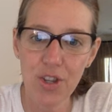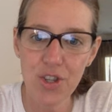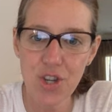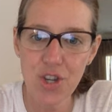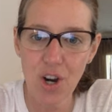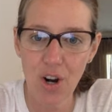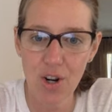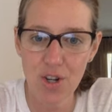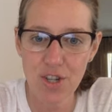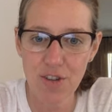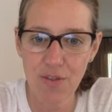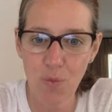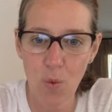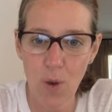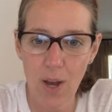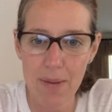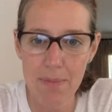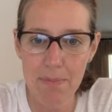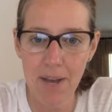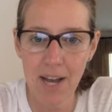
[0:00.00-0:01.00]
charge of
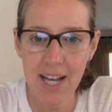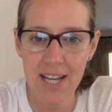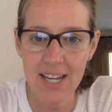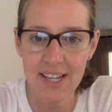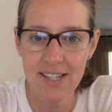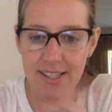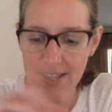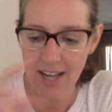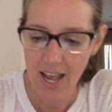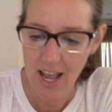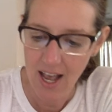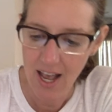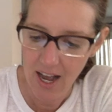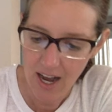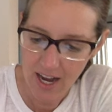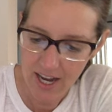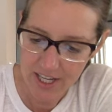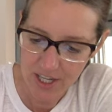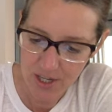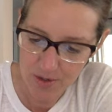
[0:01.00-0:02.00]
1 minus.
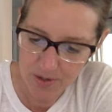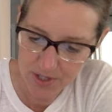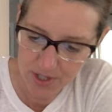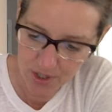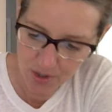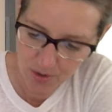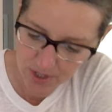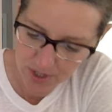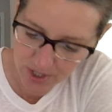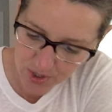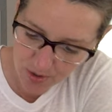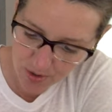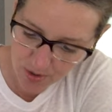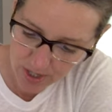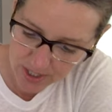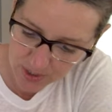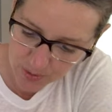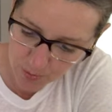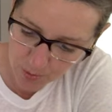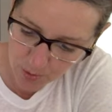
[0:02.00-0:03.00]
I use the
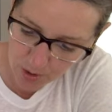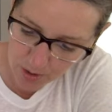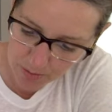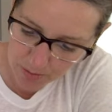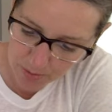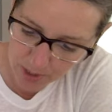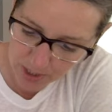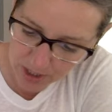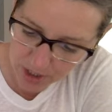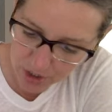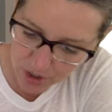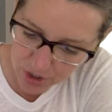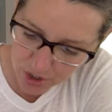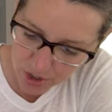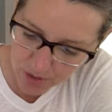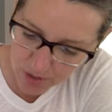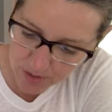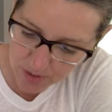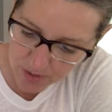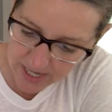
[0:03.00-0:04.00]
crisscross rule, bring the
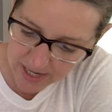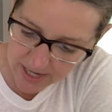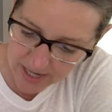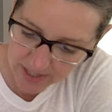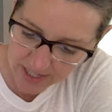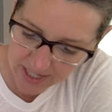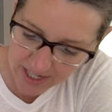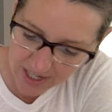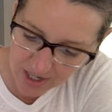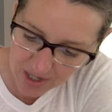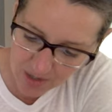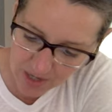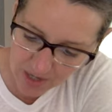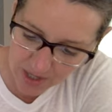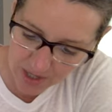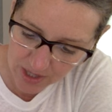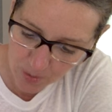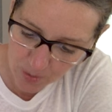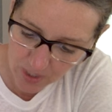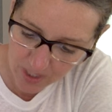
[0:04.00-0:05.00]
2 down here
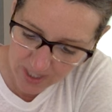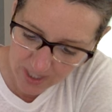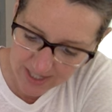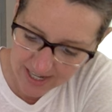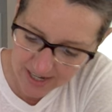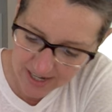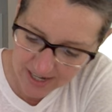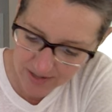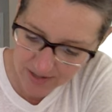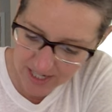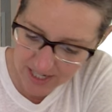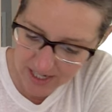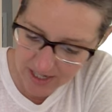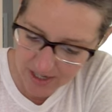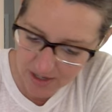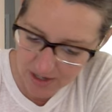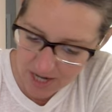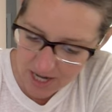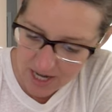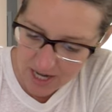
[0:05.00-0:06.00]
and the 1 down
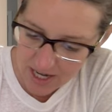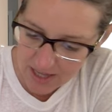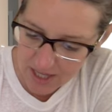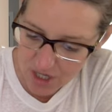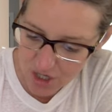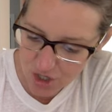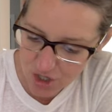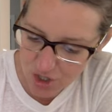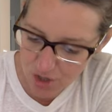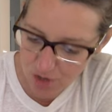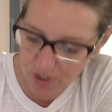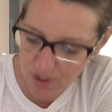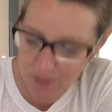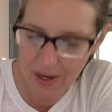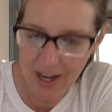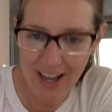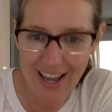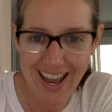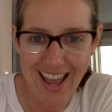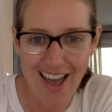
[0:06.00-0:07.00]
here. This shows
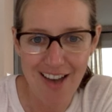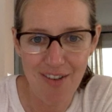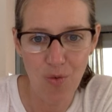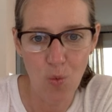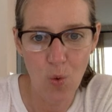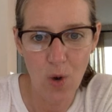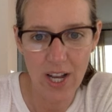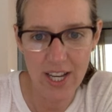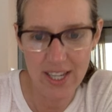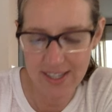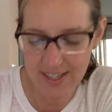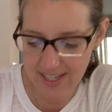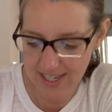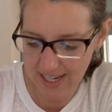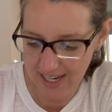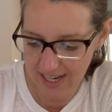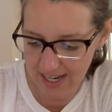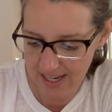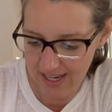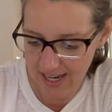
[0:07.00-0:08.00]
me I have 1
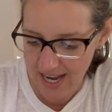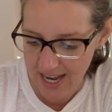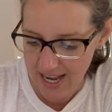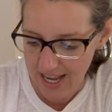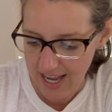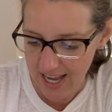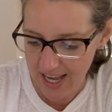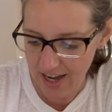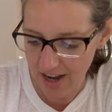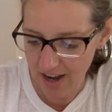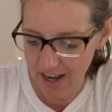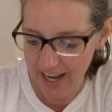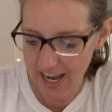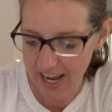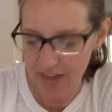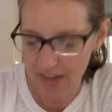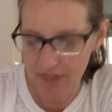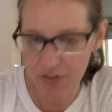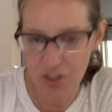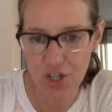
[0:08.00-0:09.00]
tin and I
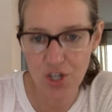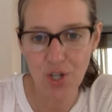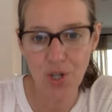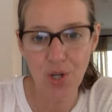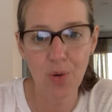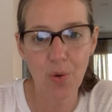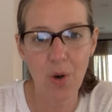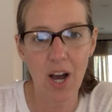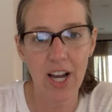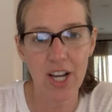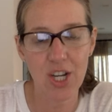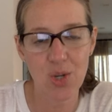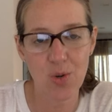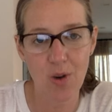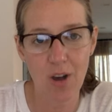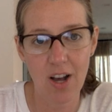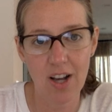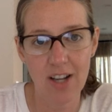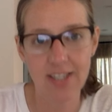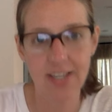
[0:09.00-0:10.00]
have 2
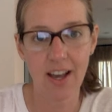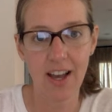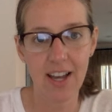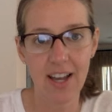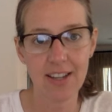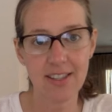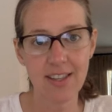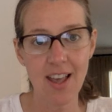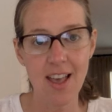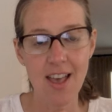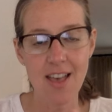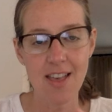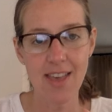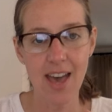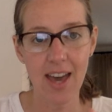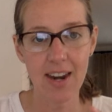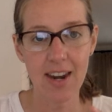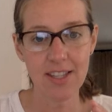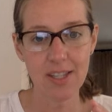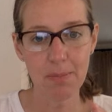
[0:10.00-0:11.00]
hydroxides.
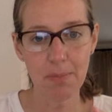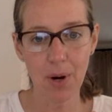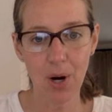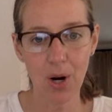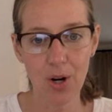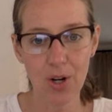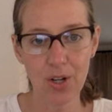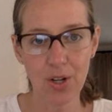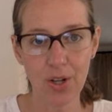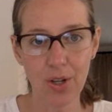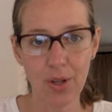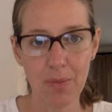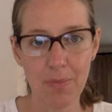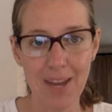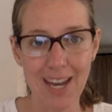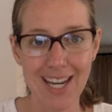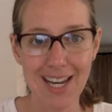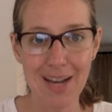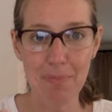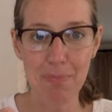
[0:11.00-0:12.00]
That is a particle
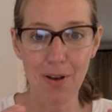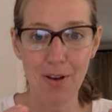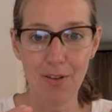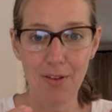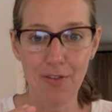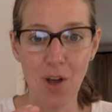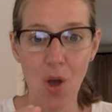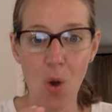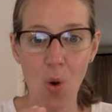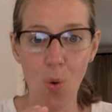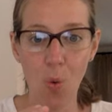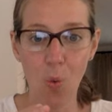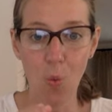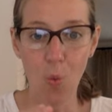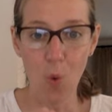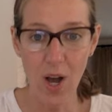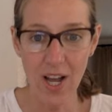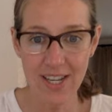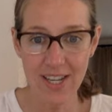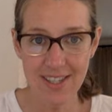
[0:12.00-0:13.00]
made up of
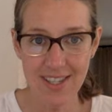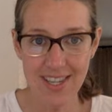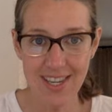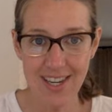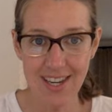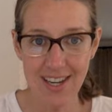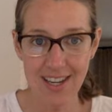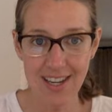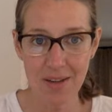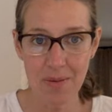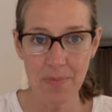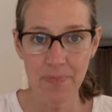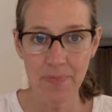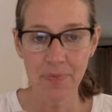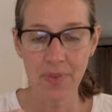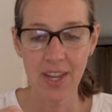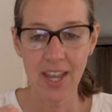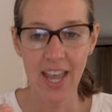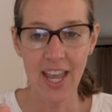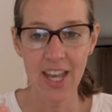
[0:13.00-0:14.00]
1 tin
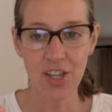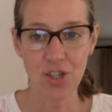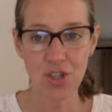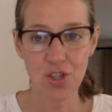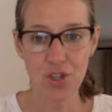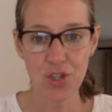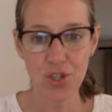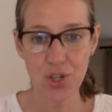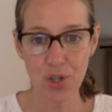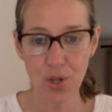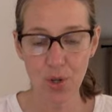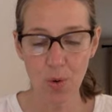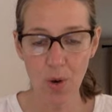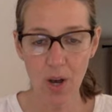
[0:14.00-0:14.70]
and 2